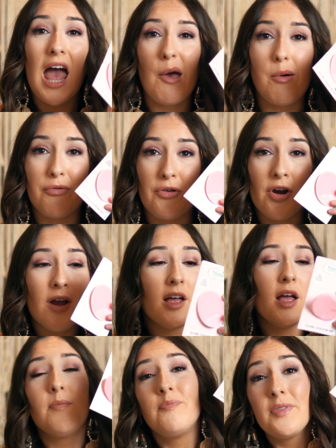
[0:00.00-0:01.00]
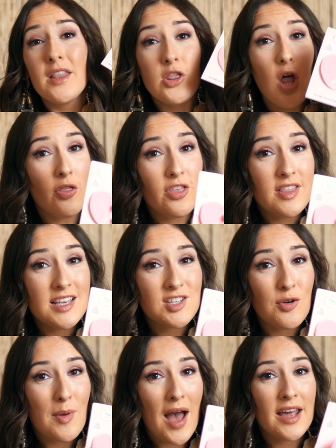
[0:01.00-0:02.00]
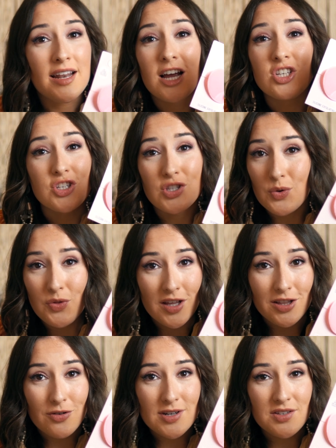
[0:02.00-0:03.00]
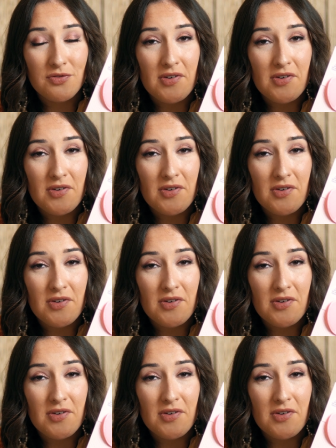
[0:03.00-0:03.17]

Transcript: However, not that these are bad, I just don't think they're as